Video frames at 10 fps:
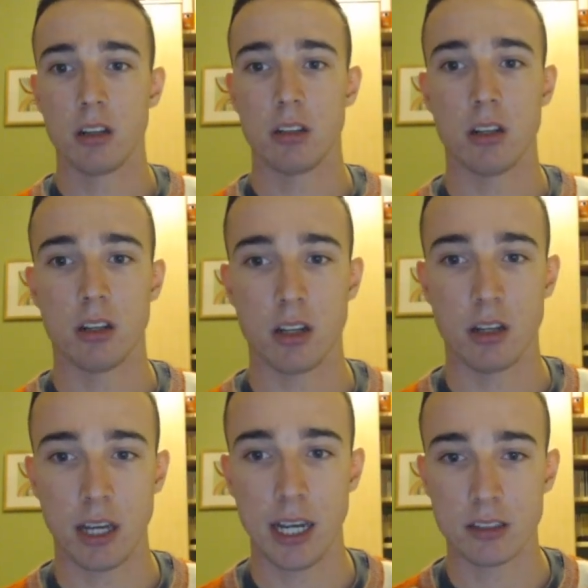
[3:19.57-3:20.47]

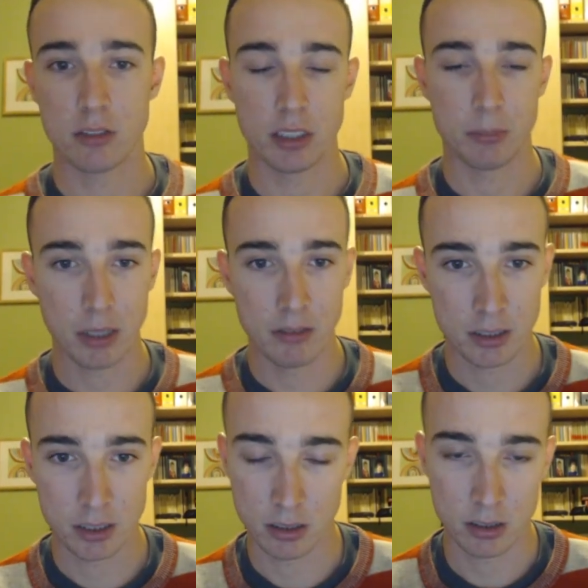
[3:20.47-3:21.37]
a3,
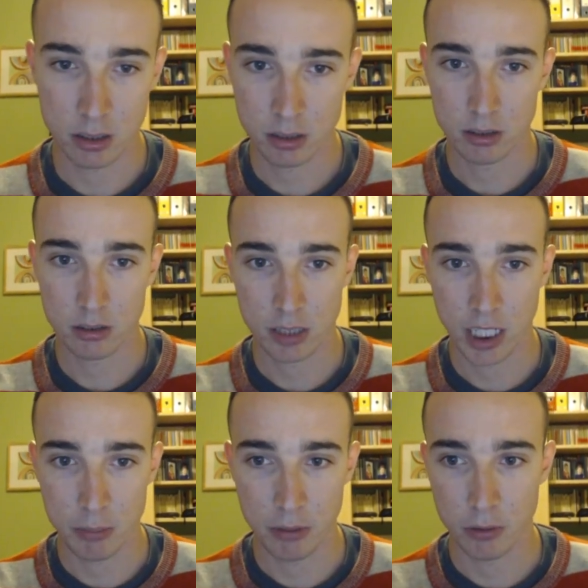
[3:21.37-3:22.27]
preventing
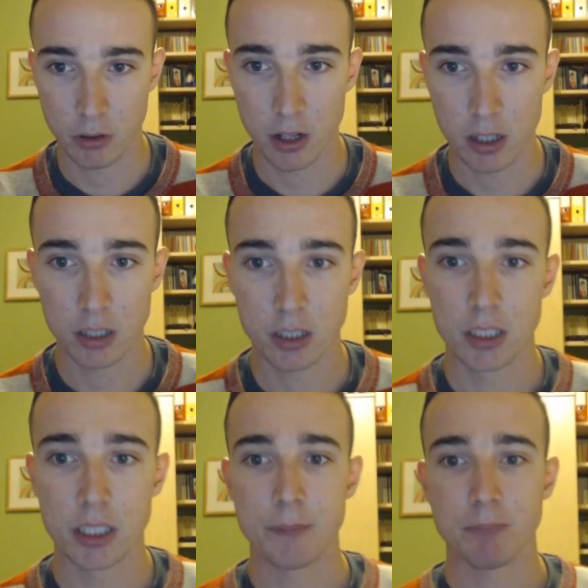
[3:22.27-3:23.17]
knight b4.
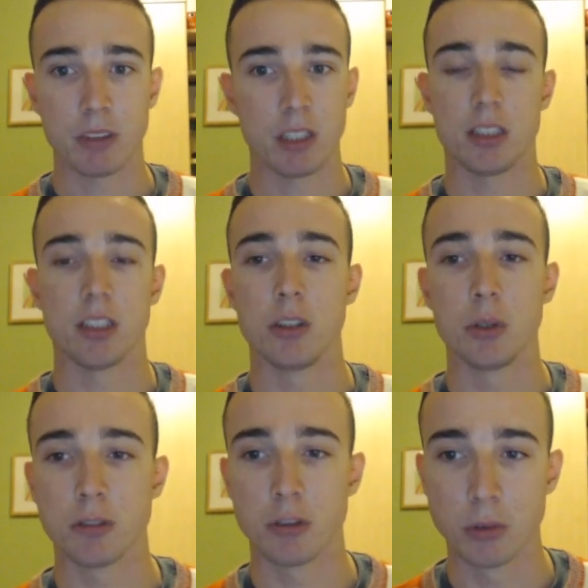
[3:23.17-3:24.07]
It is the
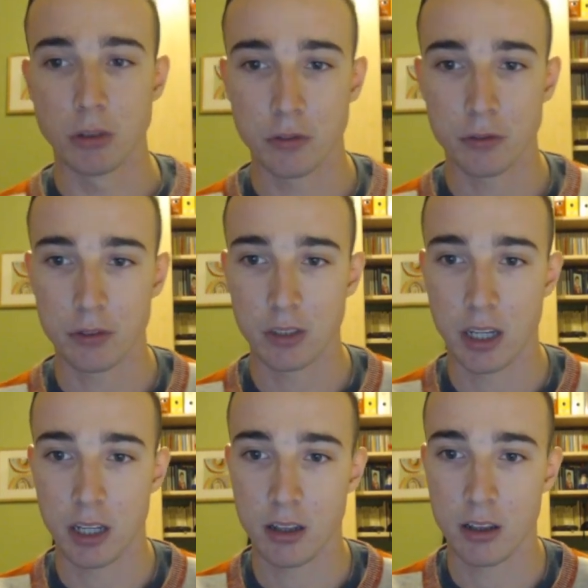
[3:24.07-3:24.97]
usual move
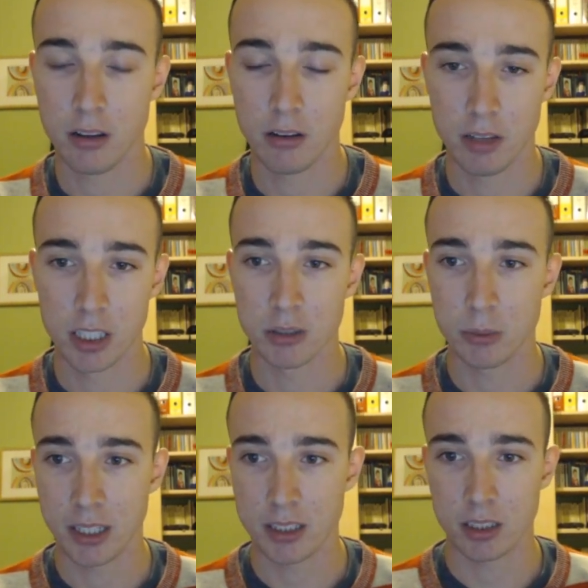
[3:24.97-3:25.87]
and still
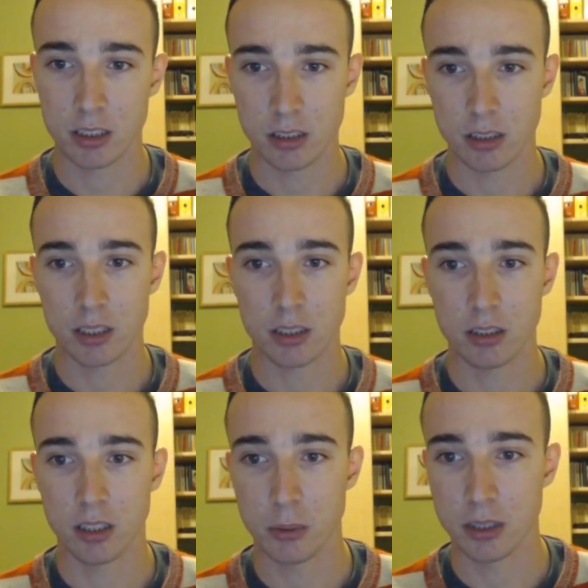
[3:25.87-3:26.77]
waits with
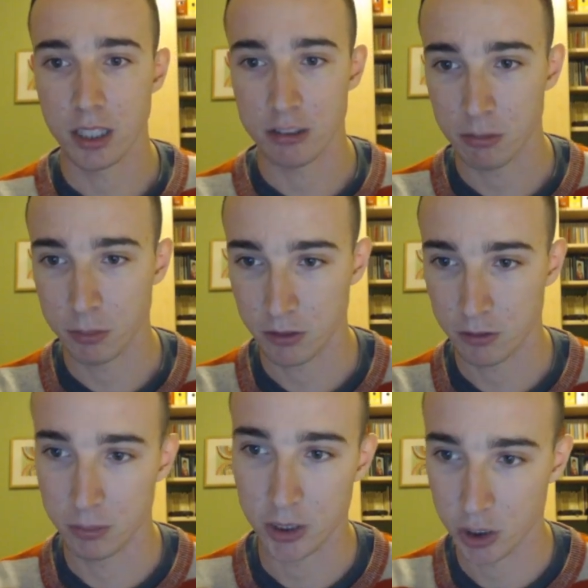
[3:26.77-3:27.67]
the development
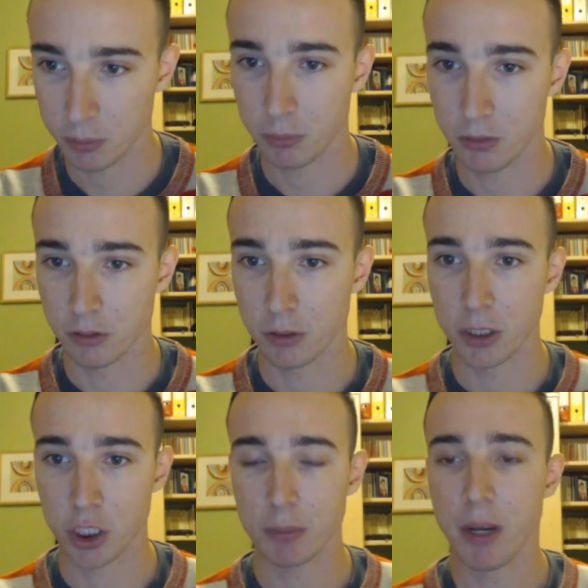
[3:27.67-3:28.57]
of the
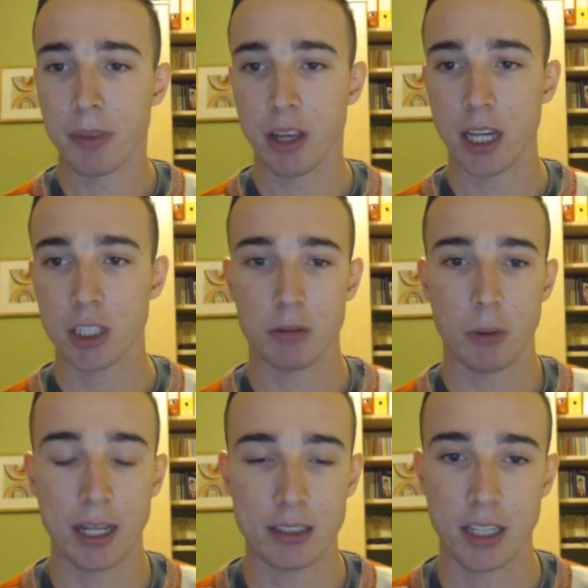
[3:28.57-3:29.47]
bishop. Actually,
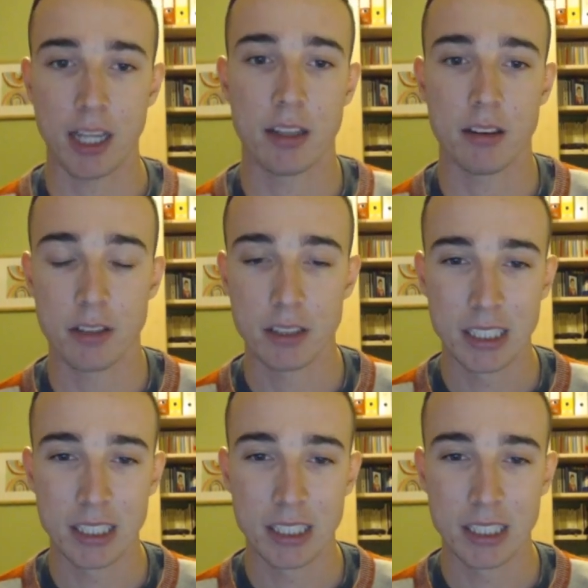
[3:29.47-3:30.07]
white can't